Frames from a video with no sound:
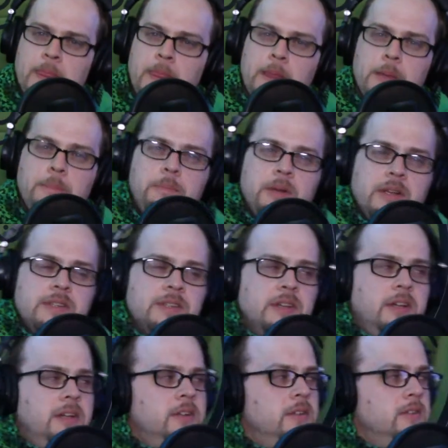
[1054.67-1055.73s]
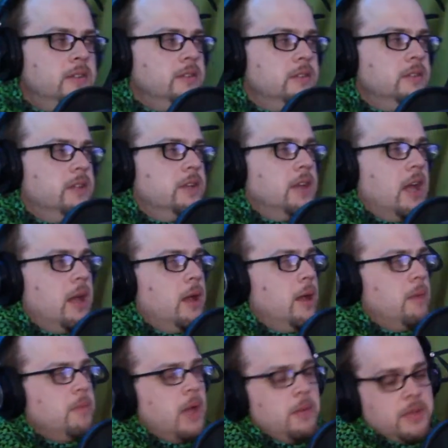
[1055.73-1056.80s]
But
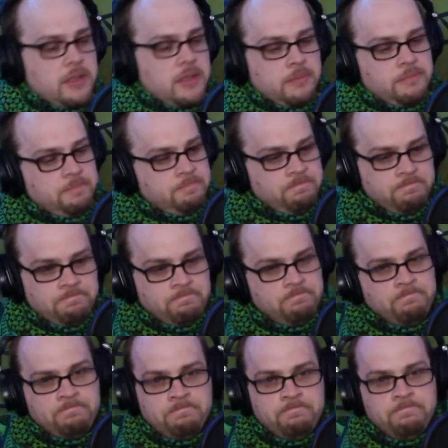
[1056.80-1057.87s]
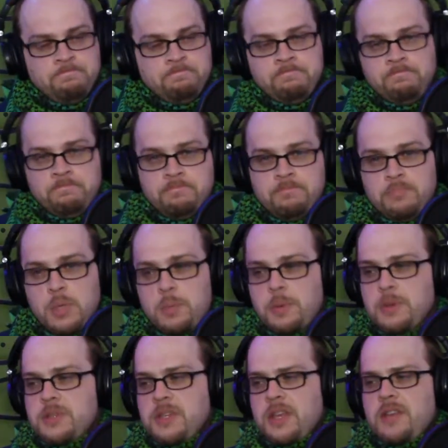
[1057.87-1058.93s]
I mean, me
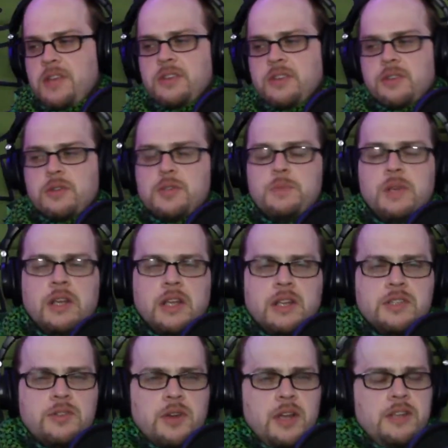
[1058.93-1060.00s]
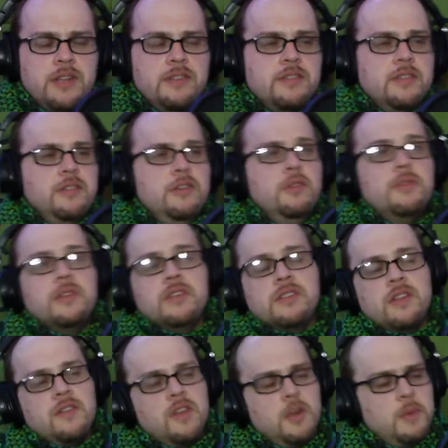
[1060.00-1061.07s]
personally, I think there's been a lot of strides and new things
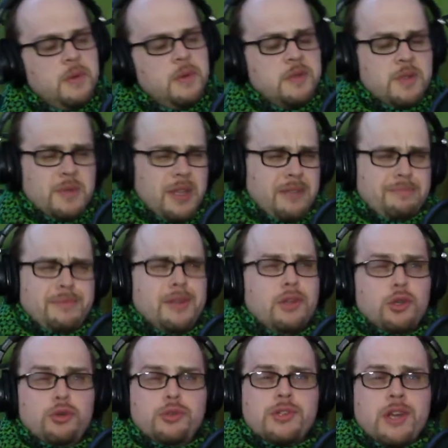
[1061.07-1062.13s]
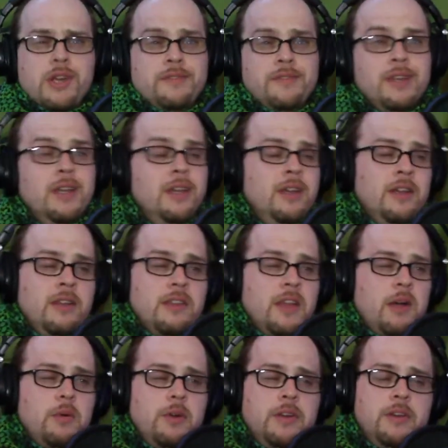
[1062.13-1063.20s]
that have come up, like the Gustav.
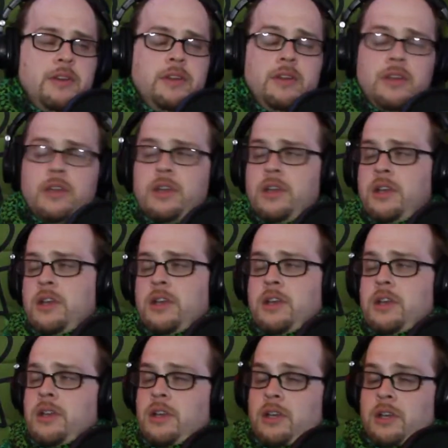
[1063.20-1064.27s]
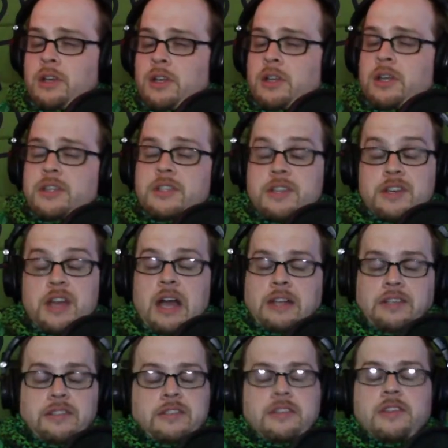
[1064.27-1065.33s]
That one did not
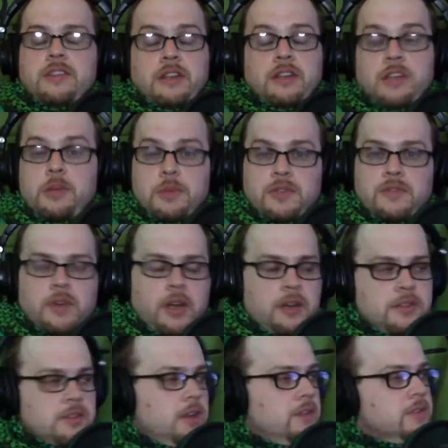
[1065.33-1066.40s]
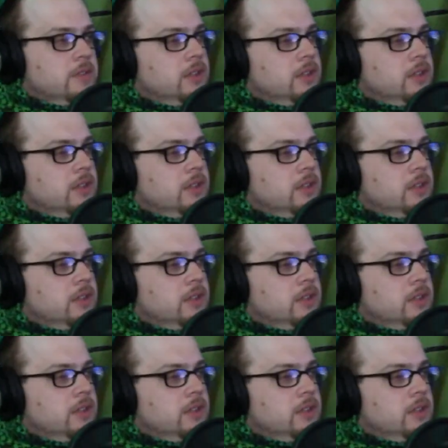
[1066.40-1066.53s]
see that coming for airsoft.